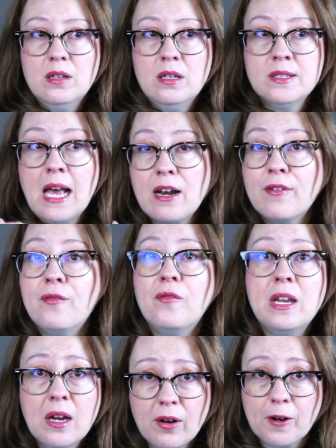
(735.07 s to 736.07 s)
is out of
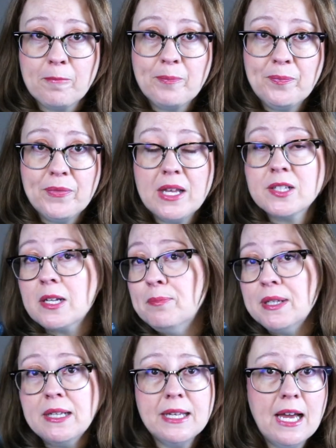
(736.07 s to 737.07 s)
fear. It's
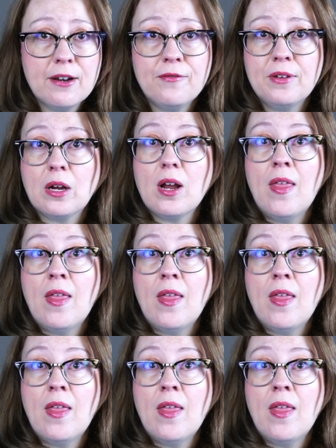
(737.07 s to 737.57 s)
completely out of fear.